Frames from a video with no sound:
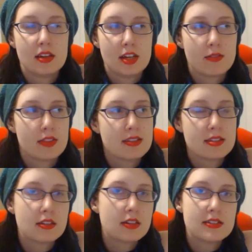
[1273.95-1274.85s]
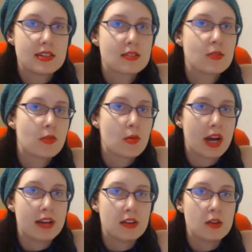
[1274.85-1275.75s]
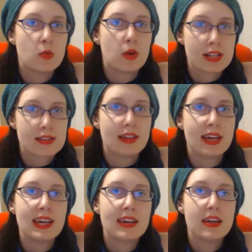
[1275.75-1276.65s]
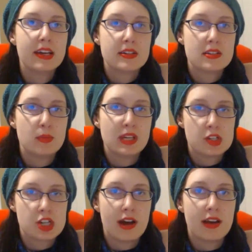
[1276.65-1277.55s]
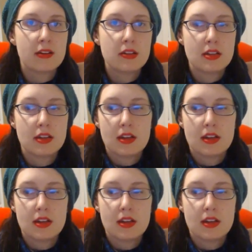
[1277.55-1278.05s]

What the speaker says: If this series doesn't remind you what it's like to be a child,